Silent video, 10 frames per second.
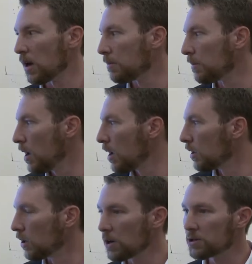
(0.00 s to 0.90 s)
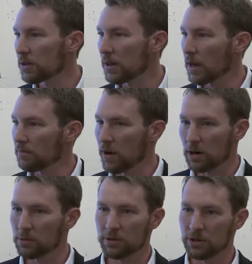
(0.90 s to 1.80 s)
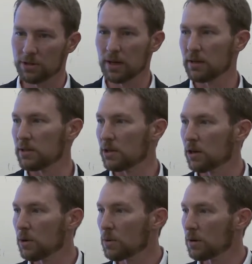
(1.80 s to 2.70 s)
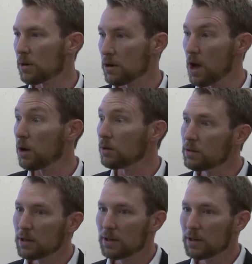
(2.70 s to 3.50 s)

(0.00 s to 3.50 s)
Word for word: Um, largely, that variable is just set to zero or, or null.